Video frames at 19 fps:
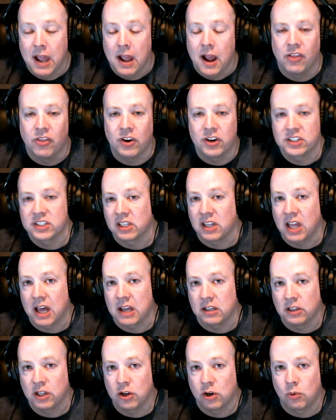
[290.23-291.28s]
There's a lot
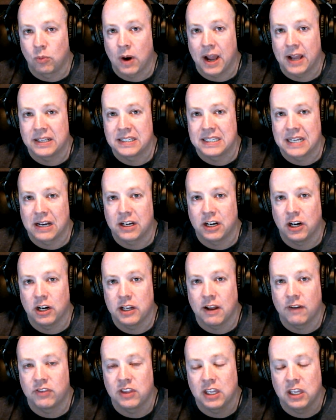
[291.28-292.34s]
of little rides down here.
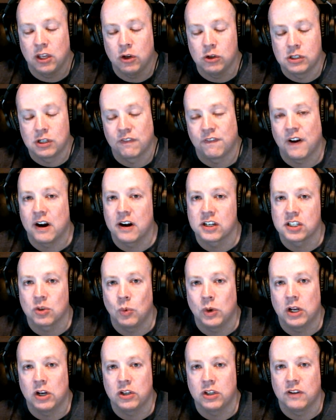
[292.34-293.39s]
You have the huge Ferris
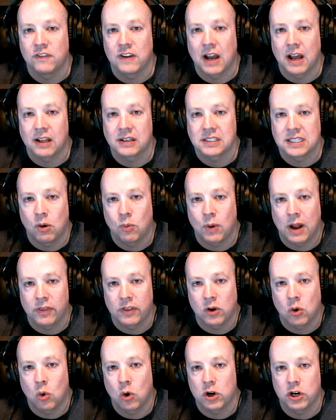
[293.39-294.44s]
wheel. You've got around
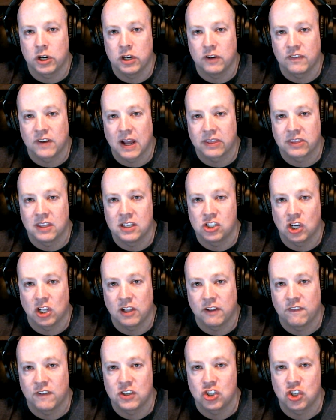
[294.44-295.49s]
the corner, you've got the
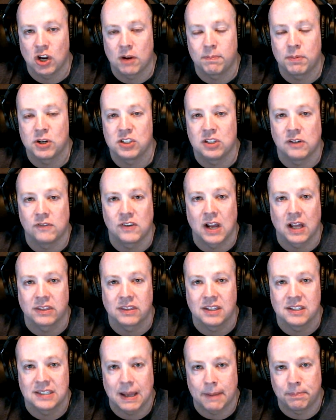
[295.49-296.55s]
jellyfish jumpers. You've got
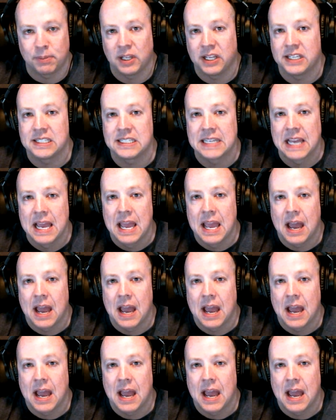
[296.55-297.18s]
the Zeppelins.